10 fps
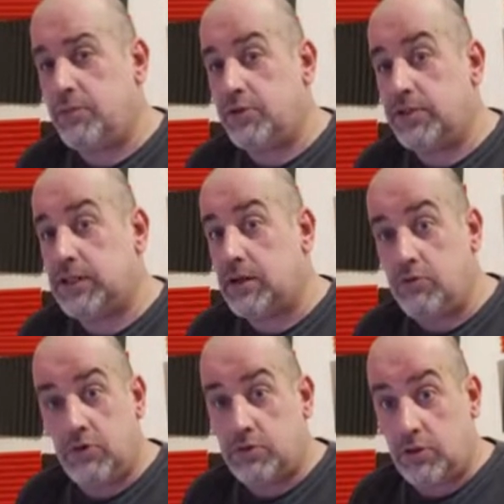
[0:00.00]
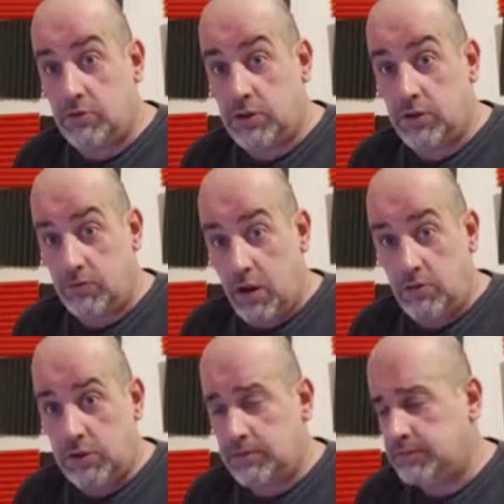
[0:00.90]
imports, they don't use salt on the
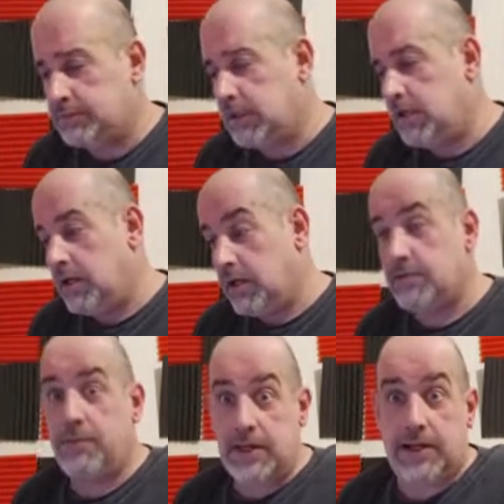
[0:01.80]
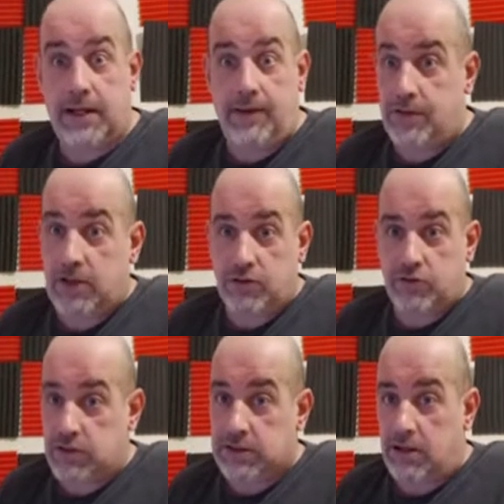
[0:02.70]
road, as many clever
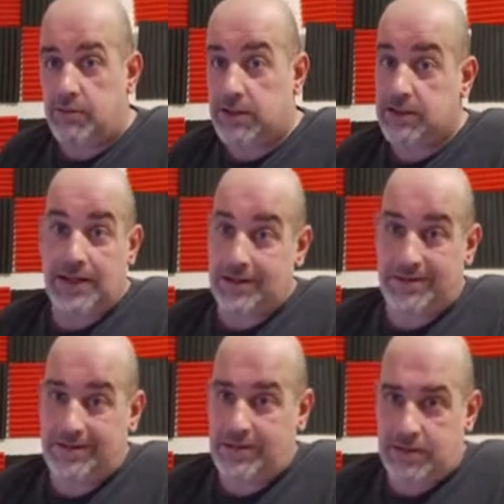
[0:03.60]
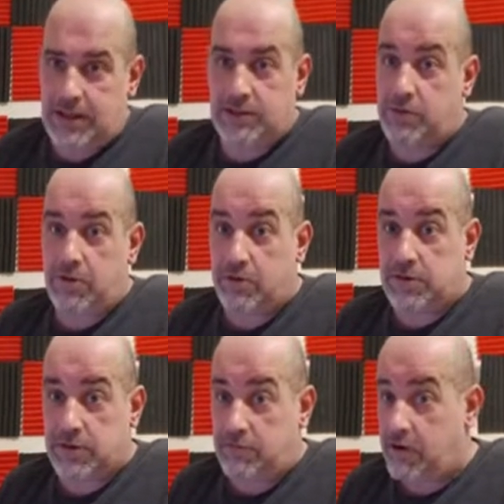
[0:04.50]
countries don't, because that's where all
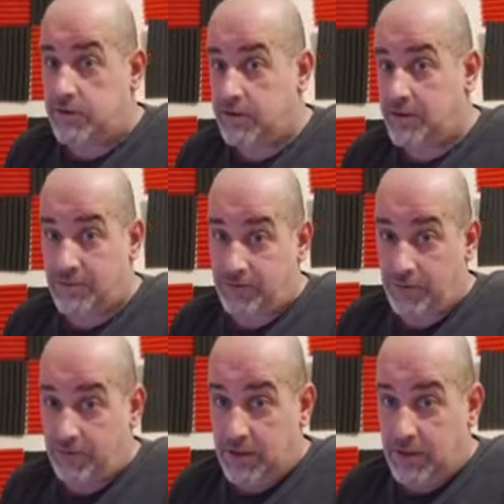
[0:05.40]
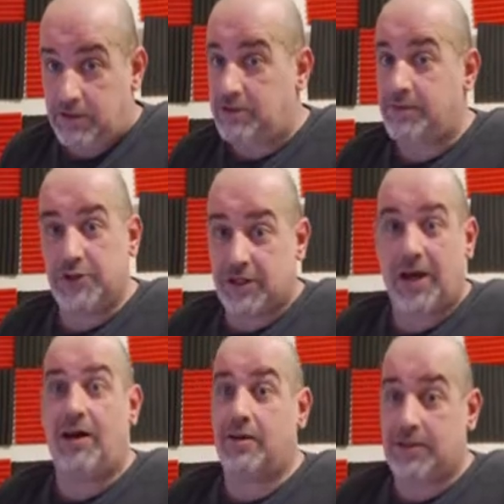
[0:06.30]
this corrosion comes from. It's not so much the
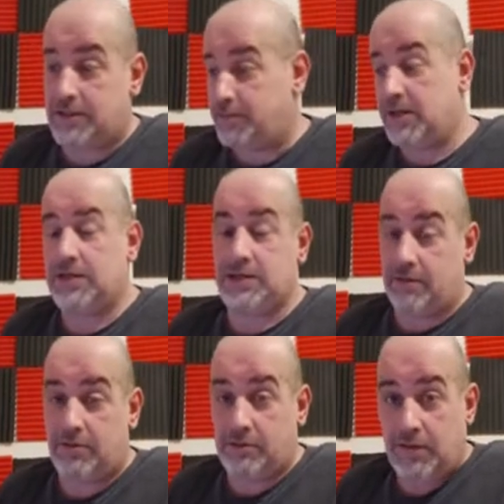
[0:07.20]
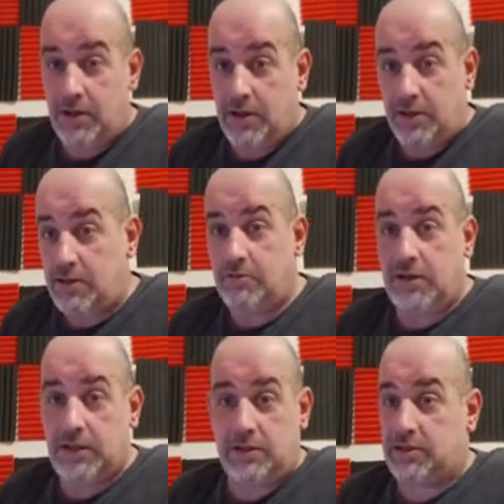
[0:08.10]
cars, it's a bloody salt that
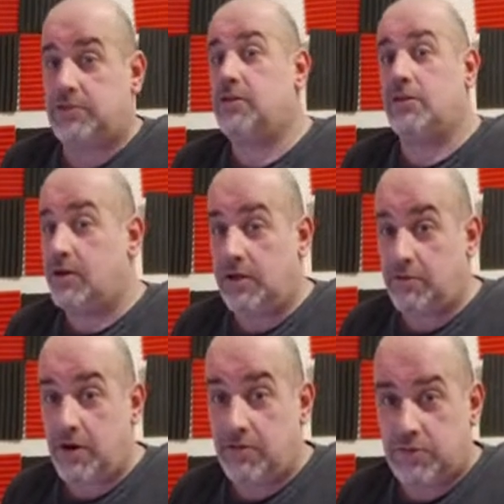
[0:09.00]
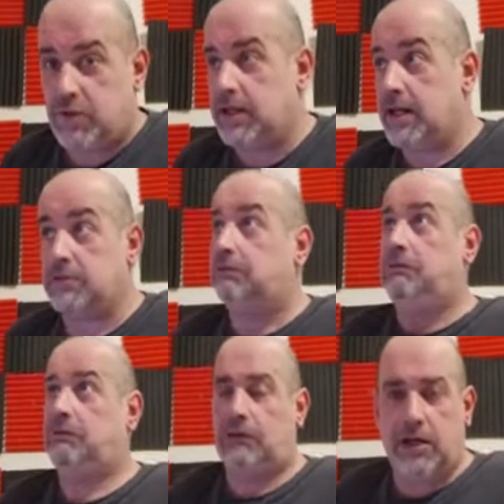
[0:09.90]
we just chunk on our roads when it gets
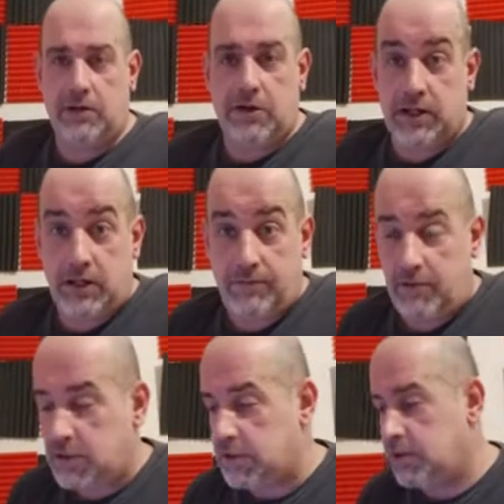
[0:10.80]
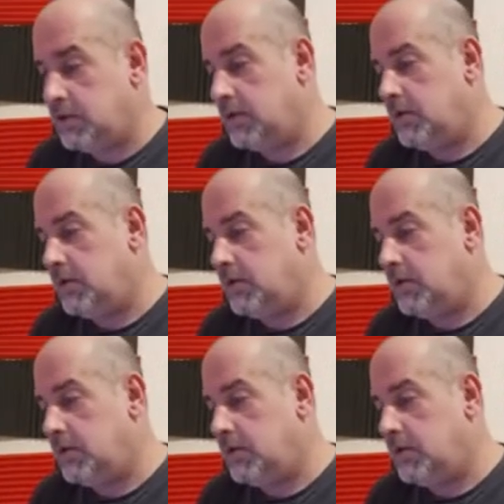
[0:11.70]
anywhere near freezing.